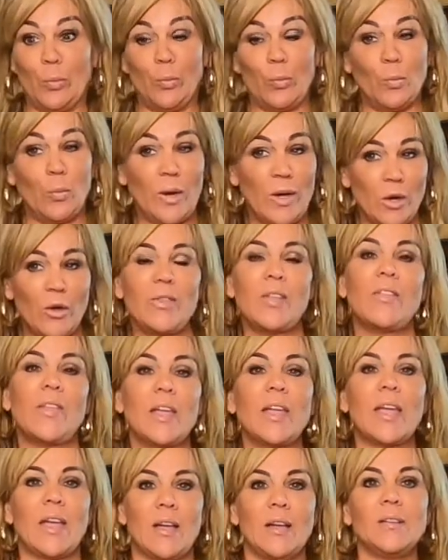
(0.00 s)
We know that they
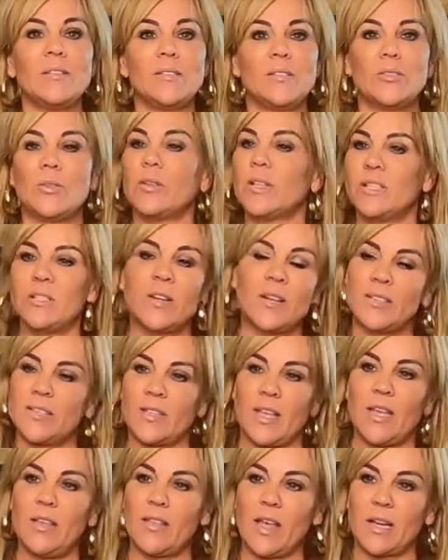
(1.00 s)
can't, so let's not
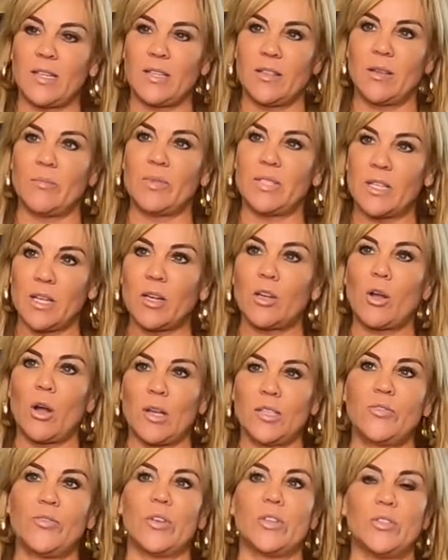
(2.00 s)
say that to them. It's going to cause
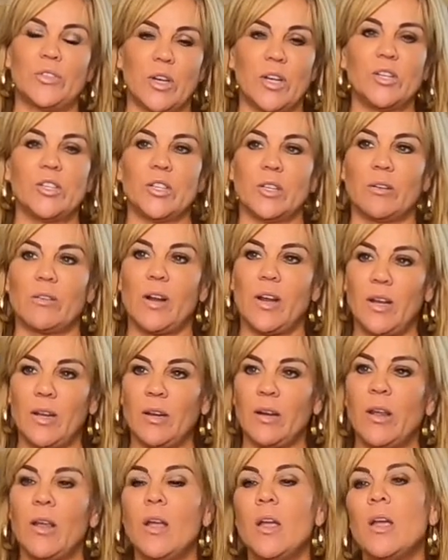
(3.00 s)
frustration, right?
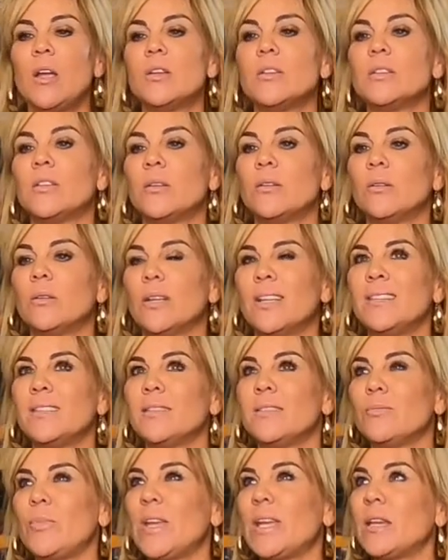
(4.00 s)
So
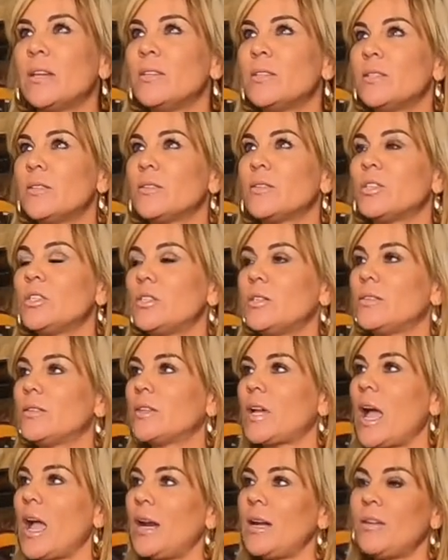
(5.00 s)
we can
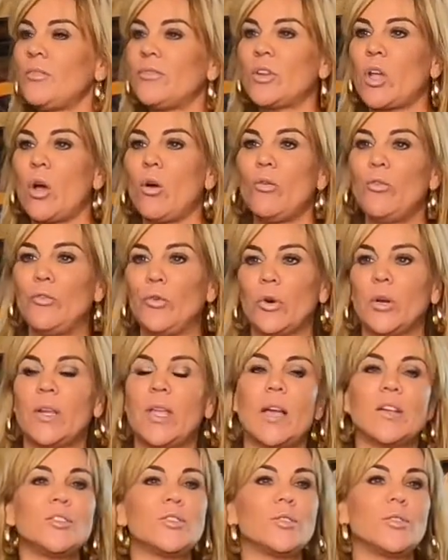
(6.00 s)
kind of go for
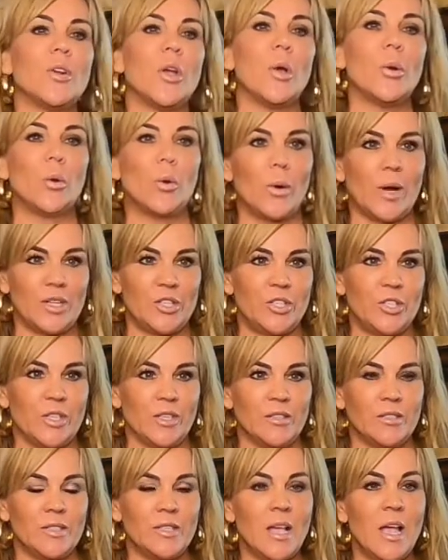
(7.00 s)
yes or no
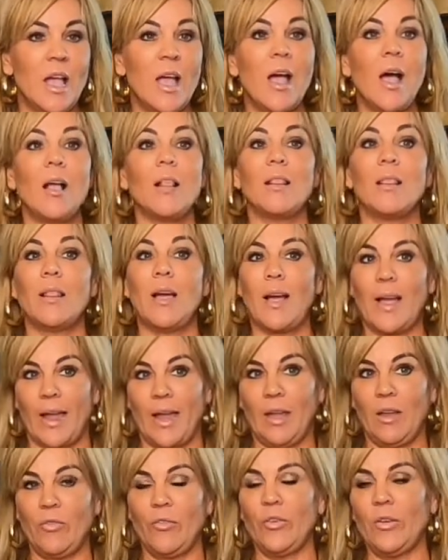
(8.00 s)
questions.
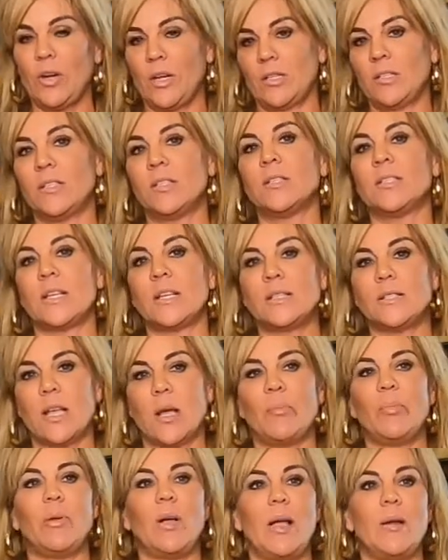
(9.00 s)
Like, for instance,
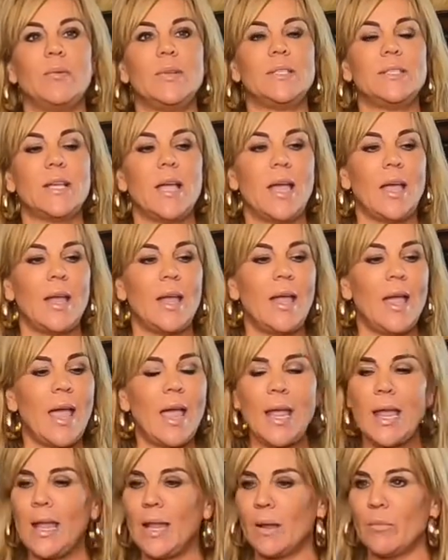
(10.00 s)
example, I would say,
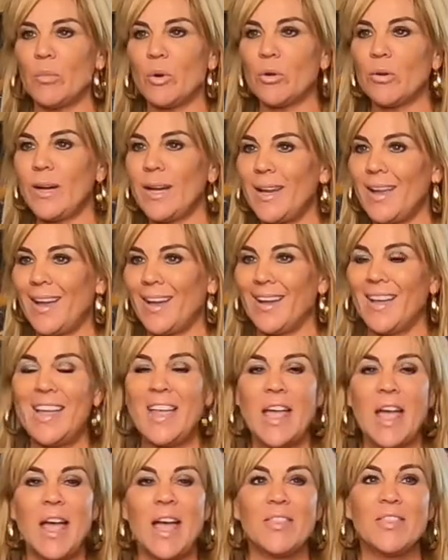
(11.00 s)
hey, Maria,
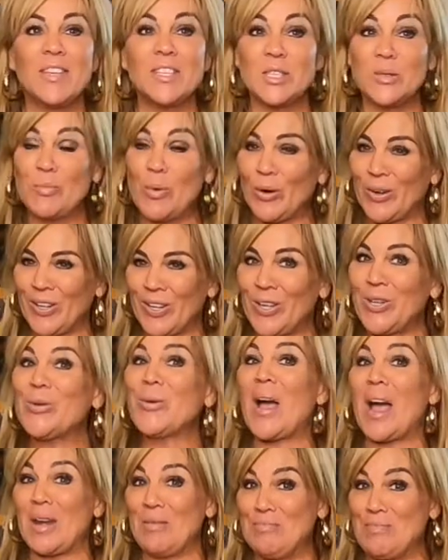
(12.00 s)
this morning you
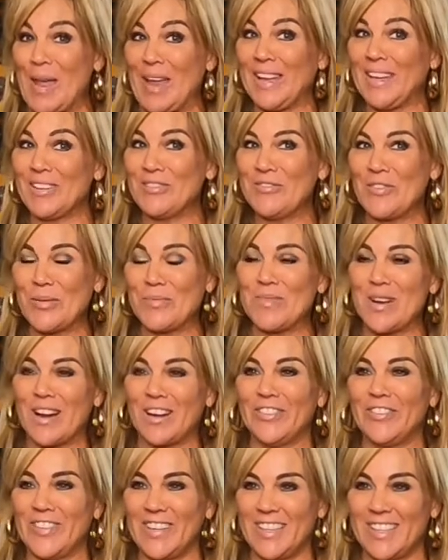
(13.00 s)
had bacon for
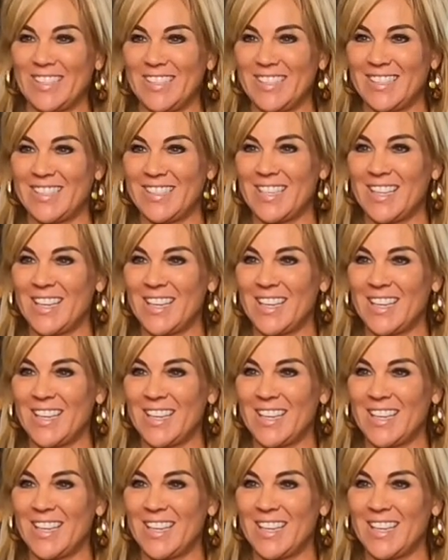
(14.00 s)
breakfast.